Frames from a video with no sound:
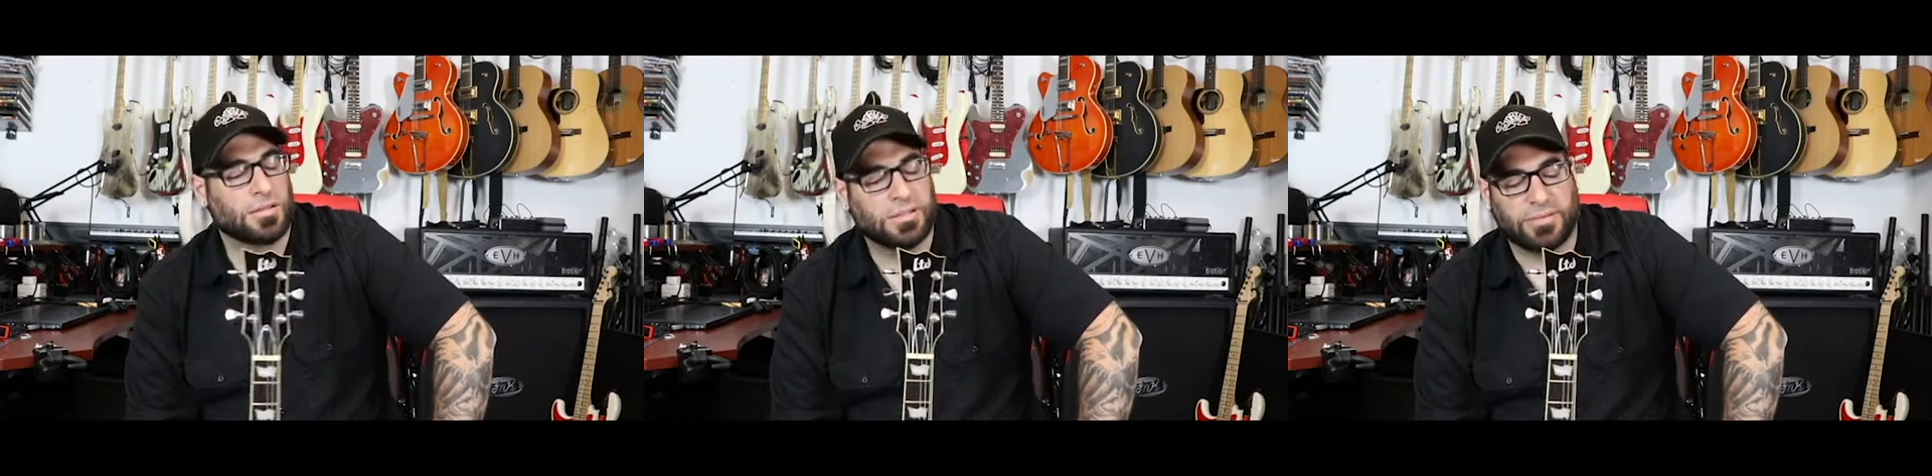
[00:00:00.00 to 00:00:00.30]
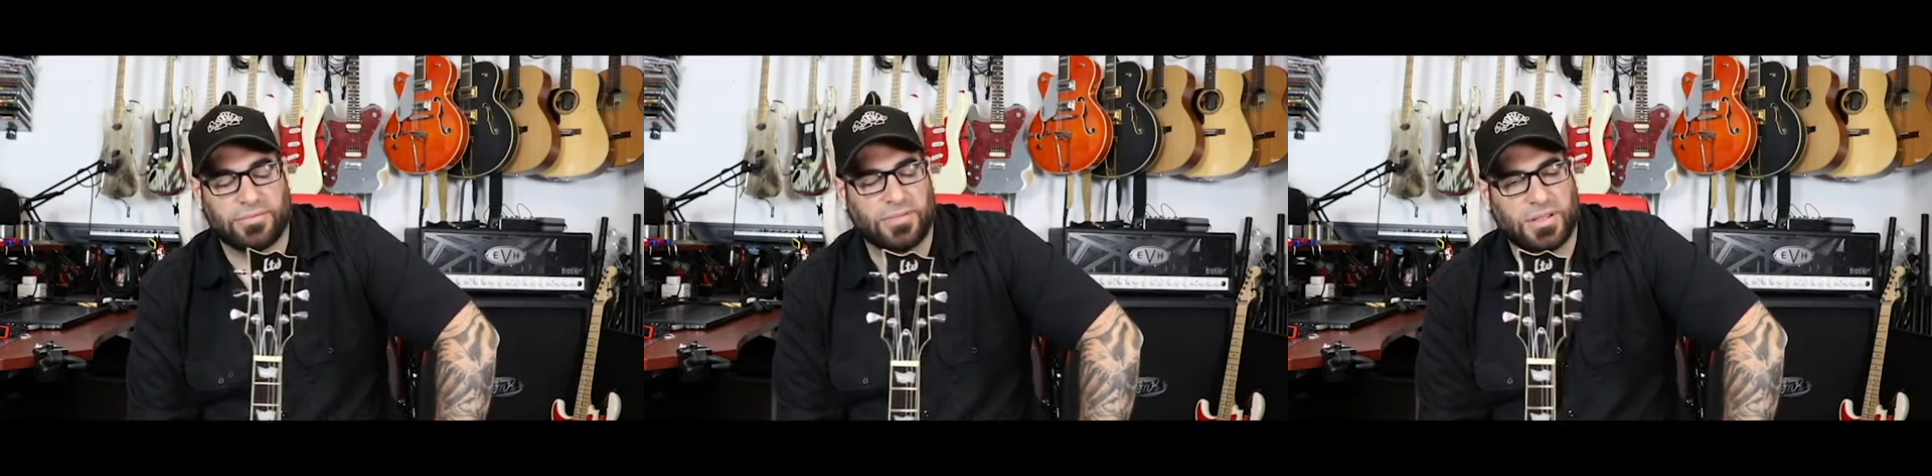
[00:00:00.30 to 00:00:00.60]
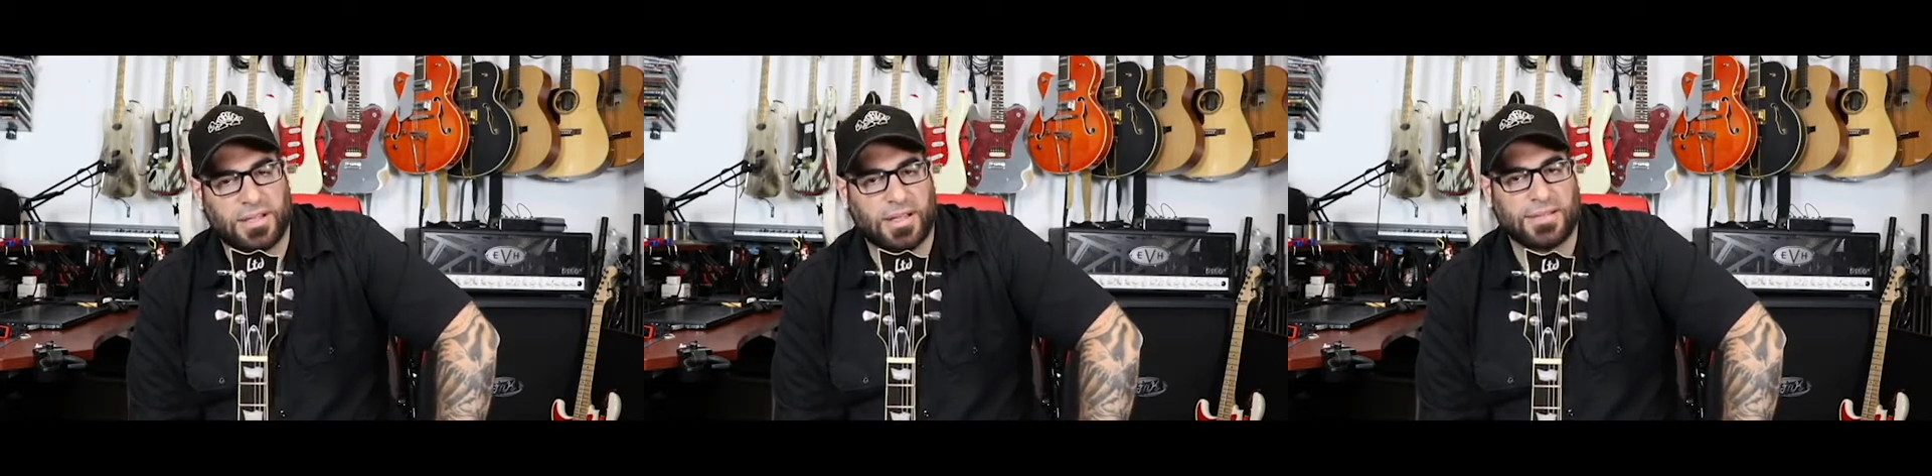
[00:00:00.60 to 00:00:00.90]
because I
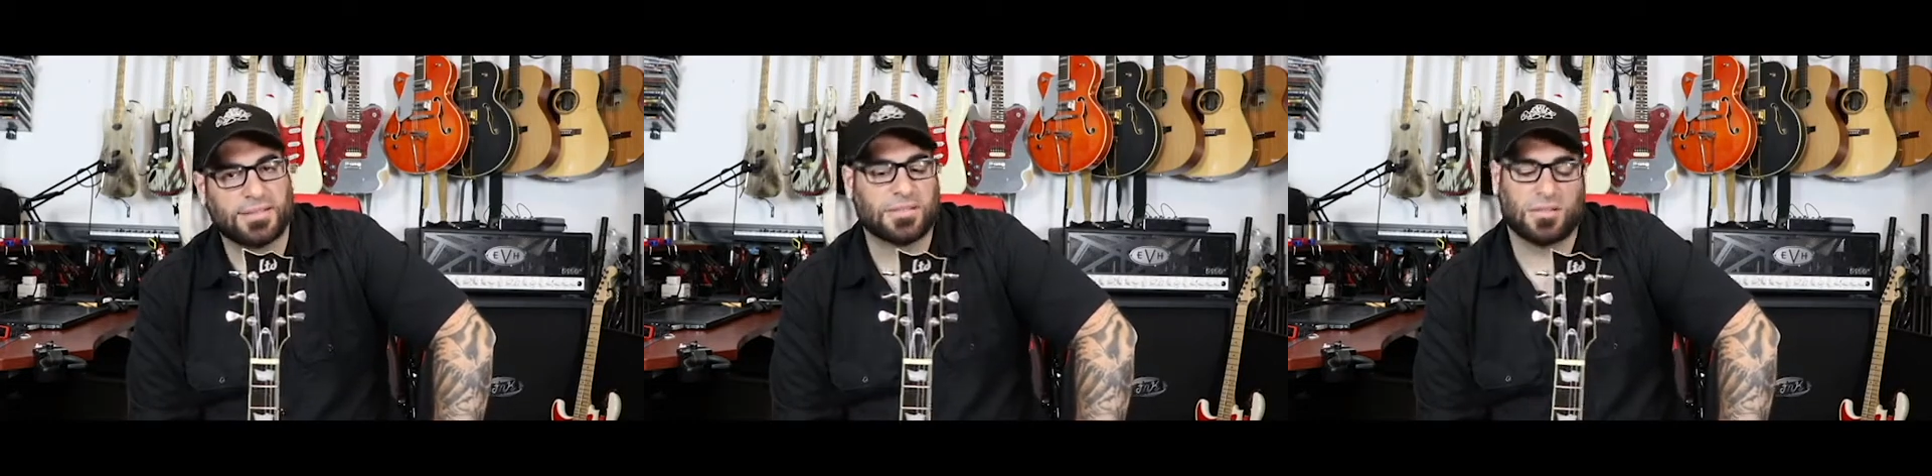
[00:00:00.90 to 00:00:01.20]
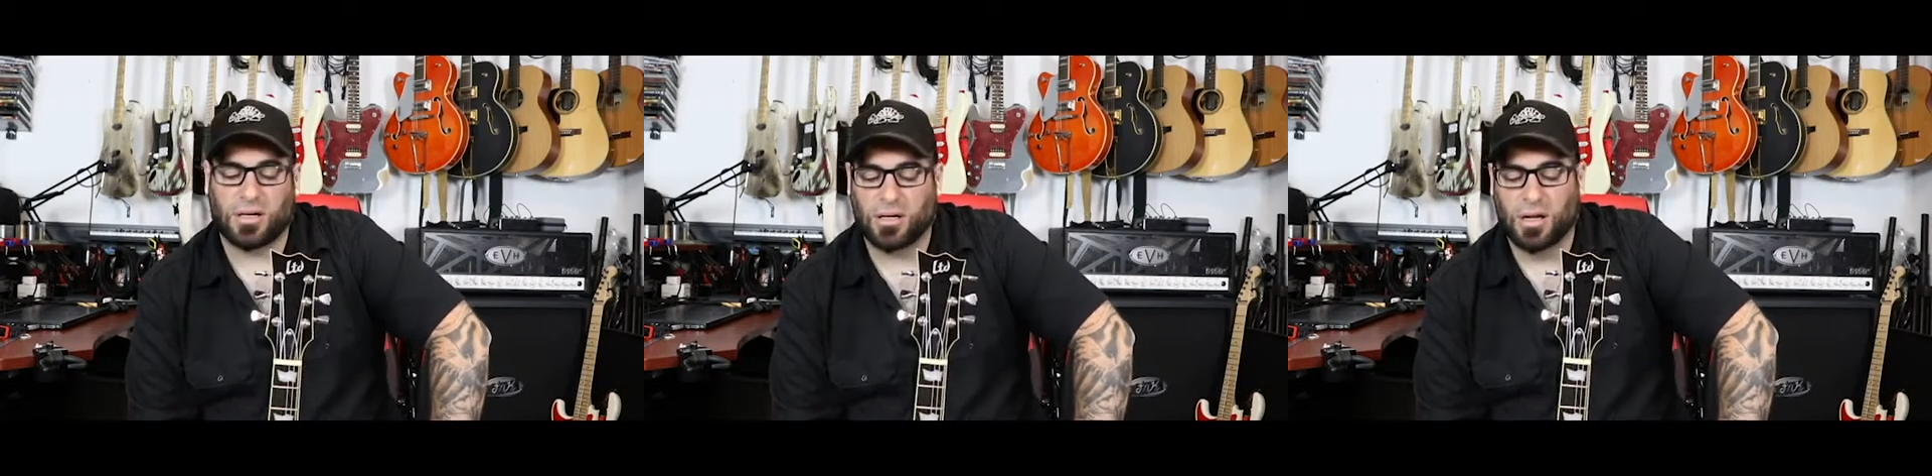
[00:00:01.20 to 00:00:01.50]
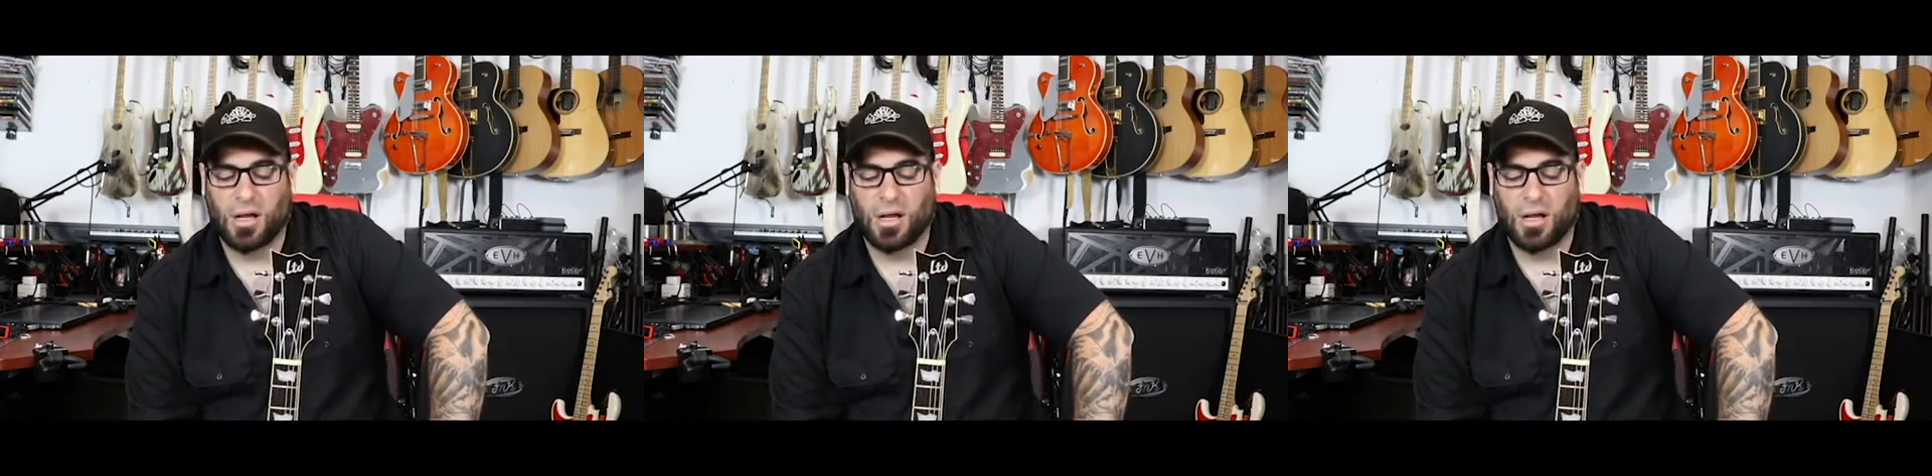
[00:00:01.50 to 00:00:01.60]
really like this guitar.